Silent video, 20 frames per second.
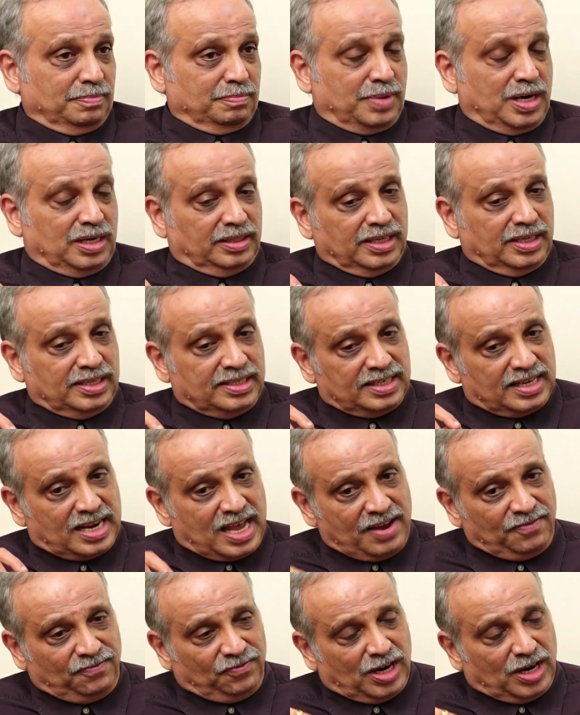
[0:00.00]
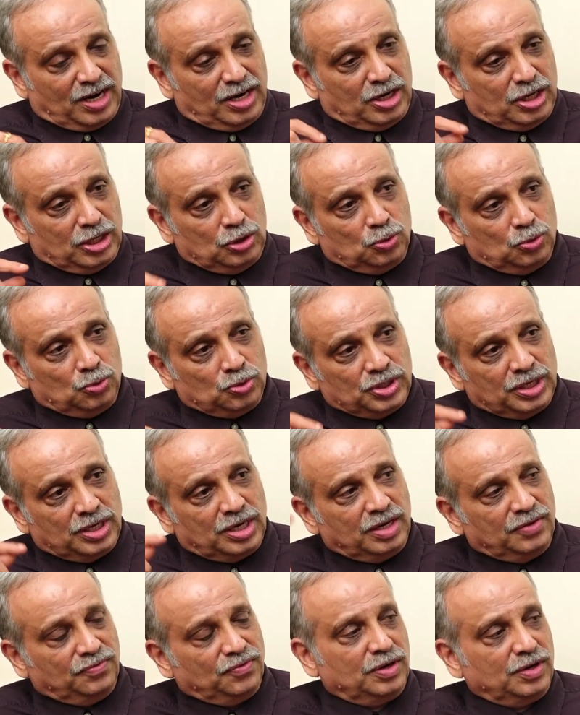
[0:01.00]
But this life continues in
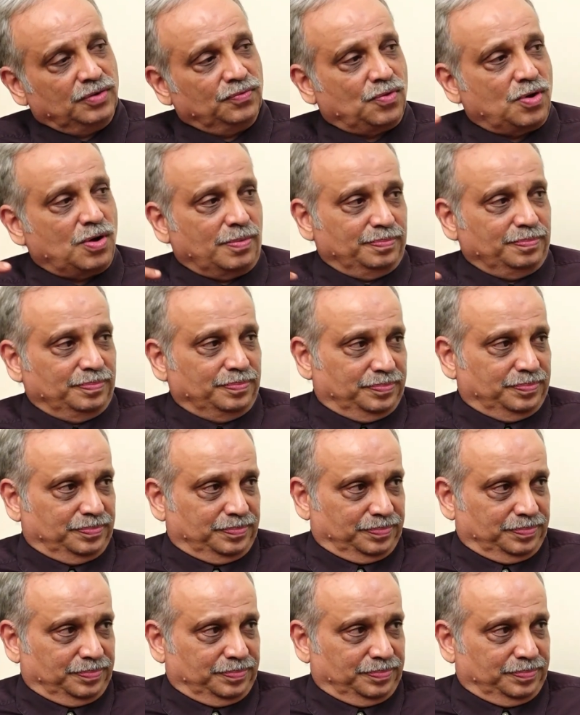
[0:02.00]
a different form.